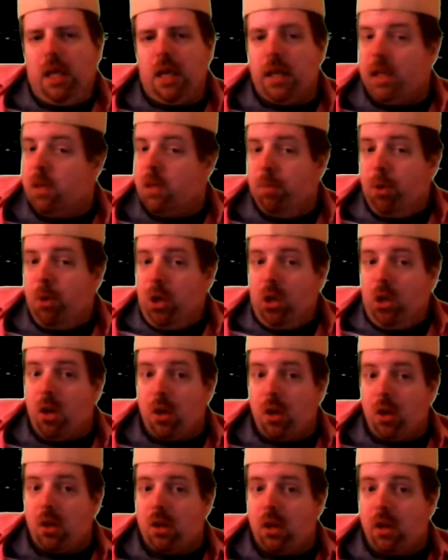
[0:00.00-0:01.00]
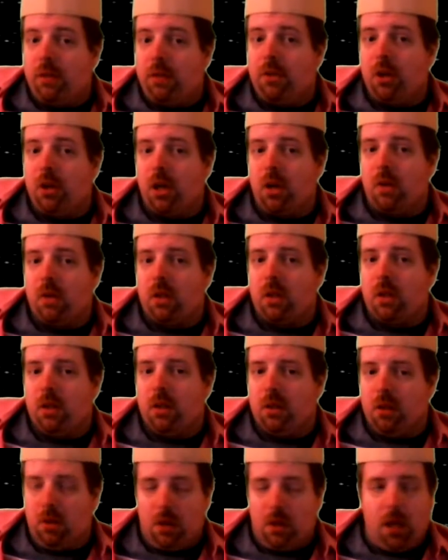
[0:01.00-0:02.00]
and they put a lot of good effort out,
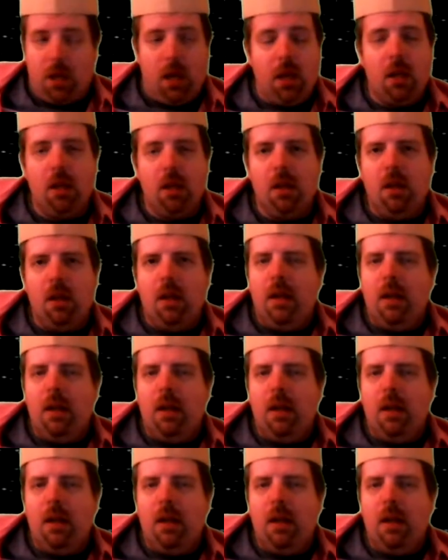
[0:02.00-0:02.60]
okay?